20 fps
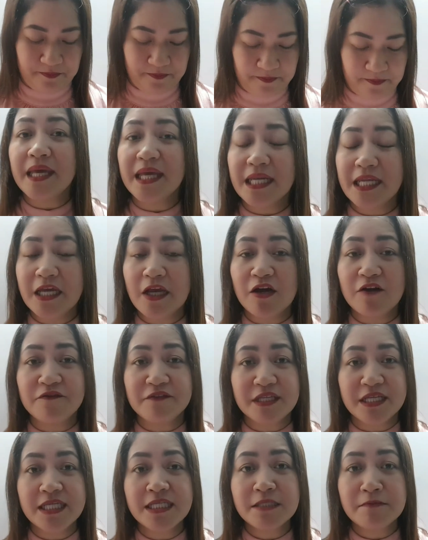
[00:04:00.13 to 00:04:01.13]
Many of
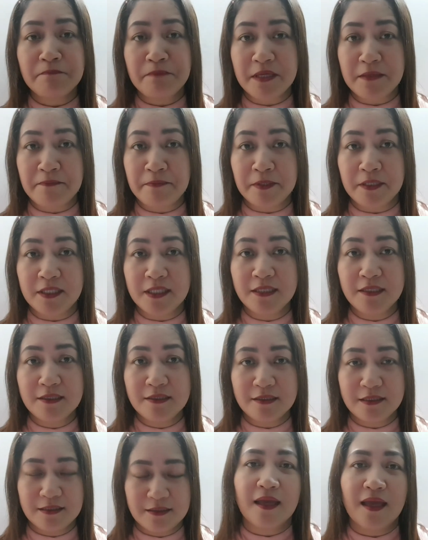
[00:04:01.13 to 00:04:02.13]
these people
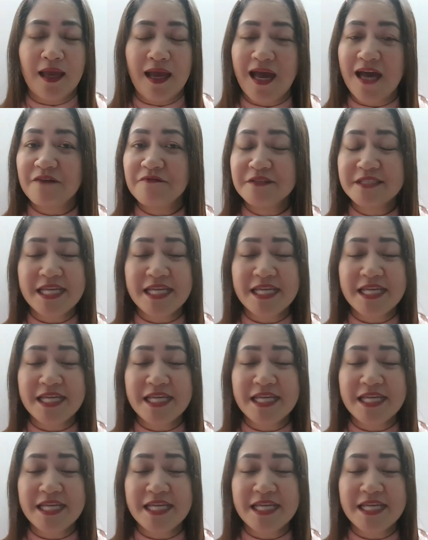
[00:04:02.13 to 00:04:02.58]
have